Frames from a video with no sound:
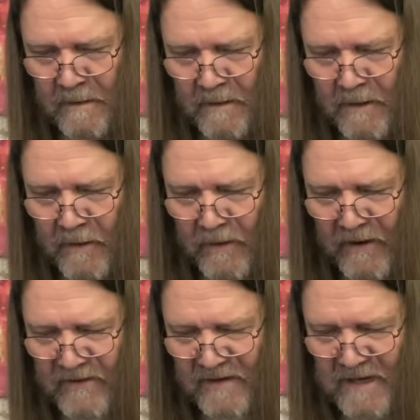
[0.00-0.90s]
you know,
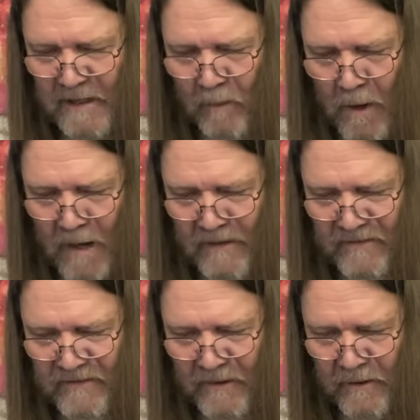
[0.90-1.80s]
because the King of
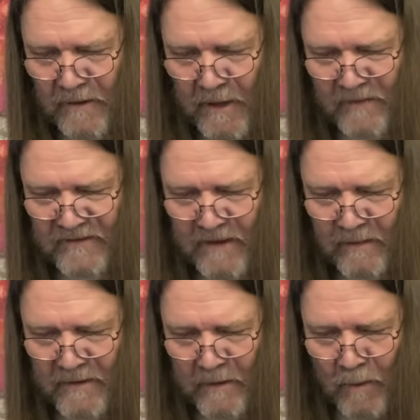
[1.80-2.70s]
Wands, you know, they always get
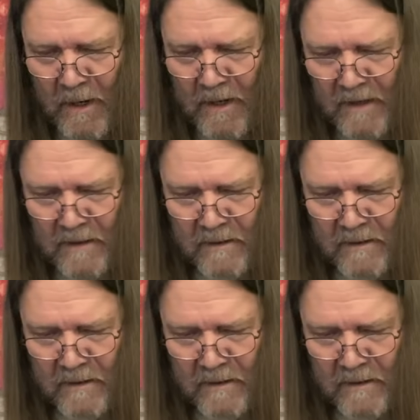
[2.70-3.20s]
what they want.